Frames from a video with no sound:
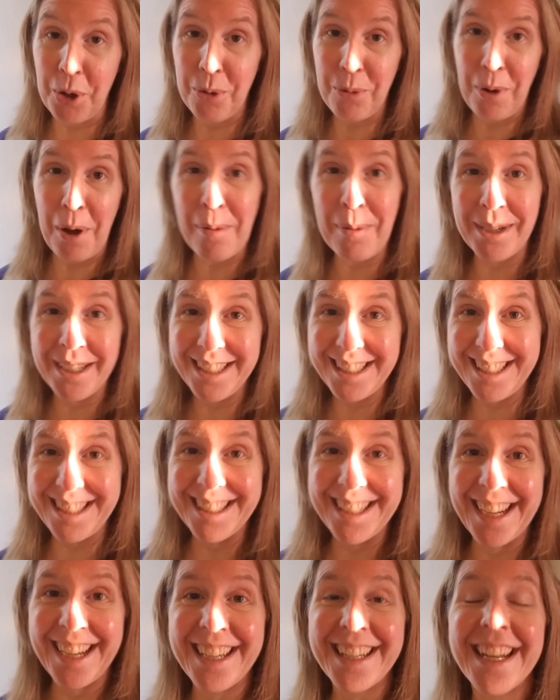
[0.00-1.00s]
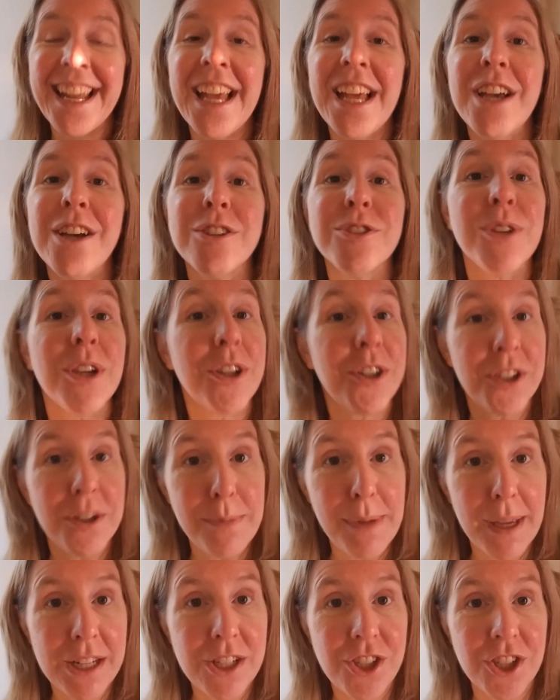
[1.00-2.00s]
Walmart tonight. So I couldn't
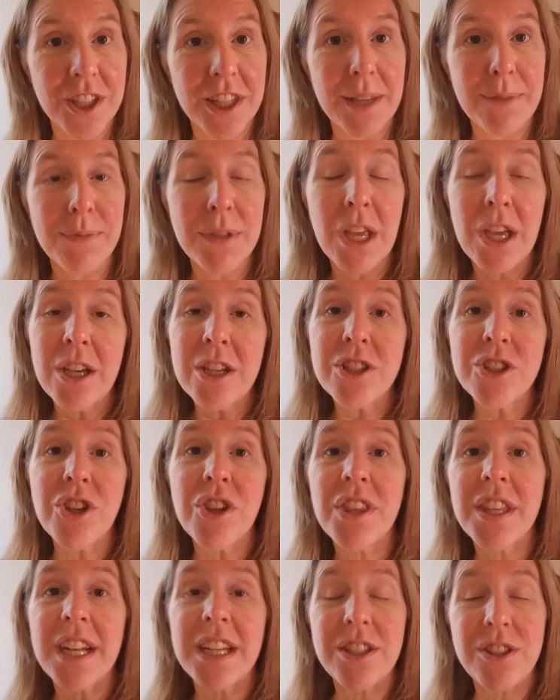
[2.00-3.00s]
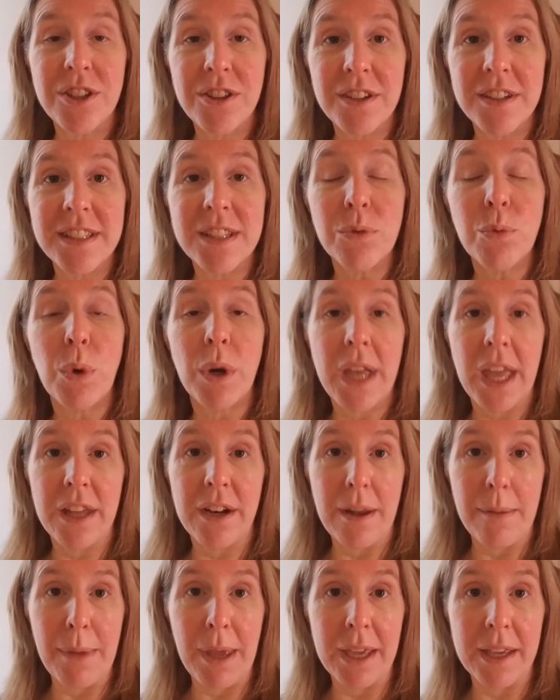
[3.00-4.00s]
make chili. So then I stood there and said, what can
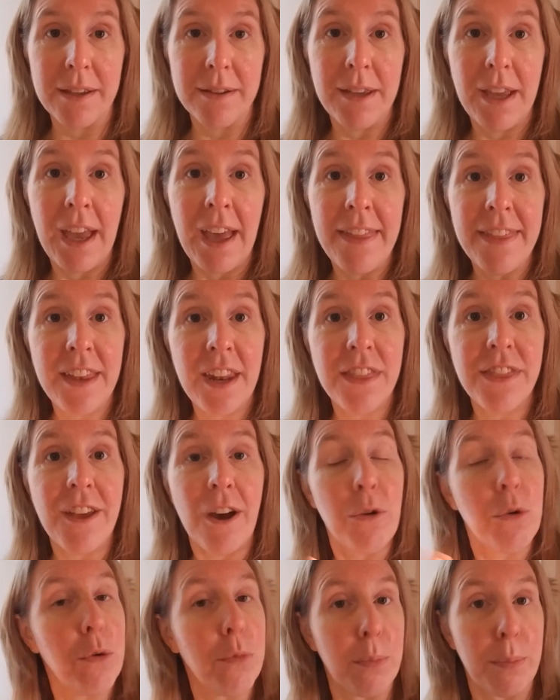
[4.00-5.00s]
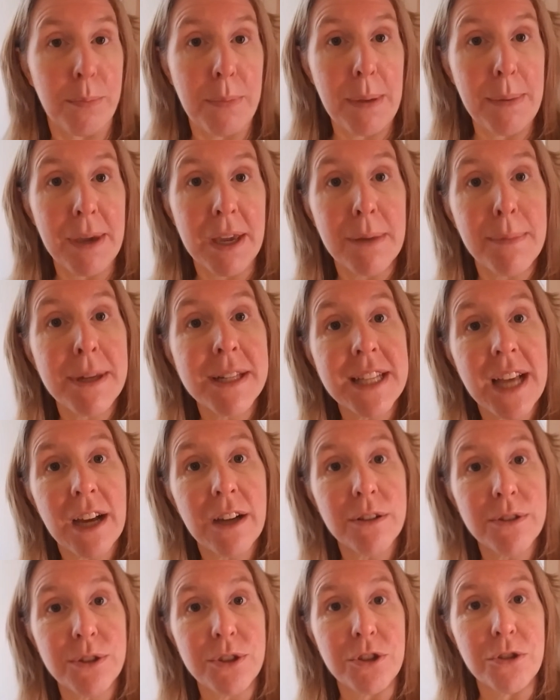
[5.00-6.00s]
I make? And then I thought, well, maybe I can make
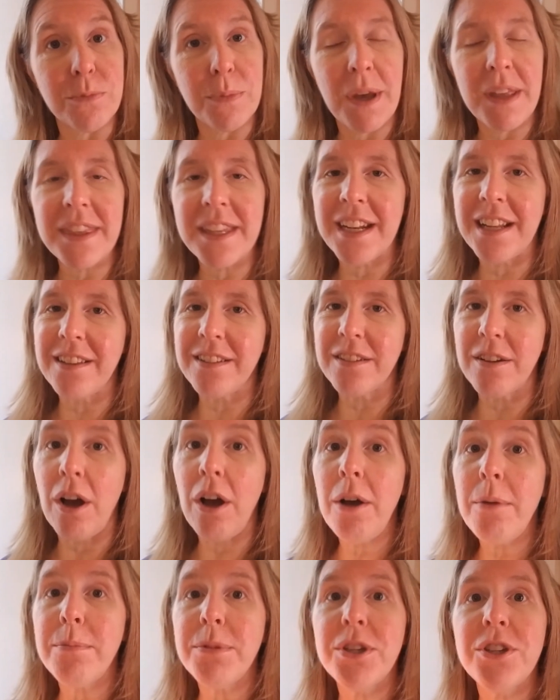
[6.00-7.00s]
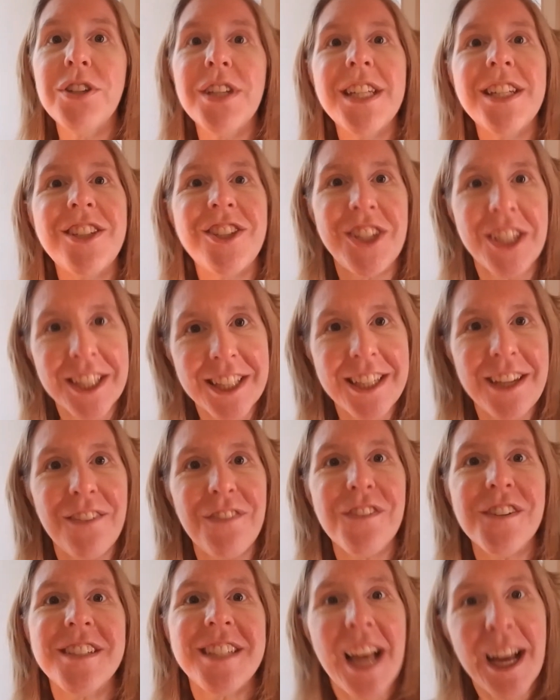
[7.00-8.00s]
taco soup. And then I looked, oh, you need chili
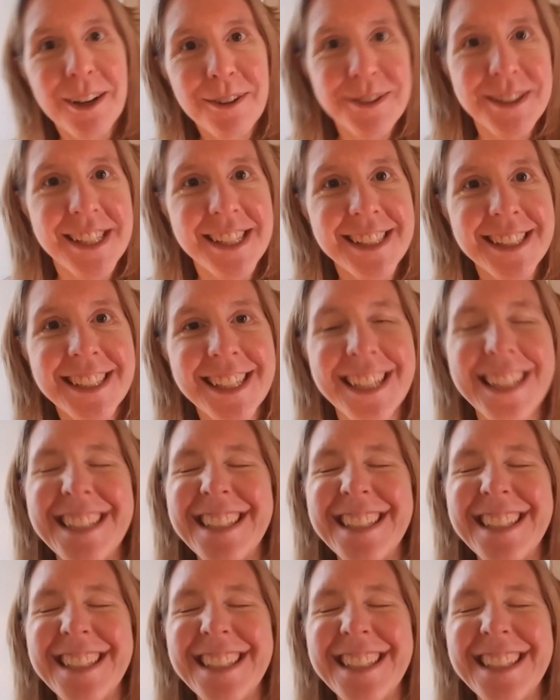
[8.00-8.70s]
for taco seasoning.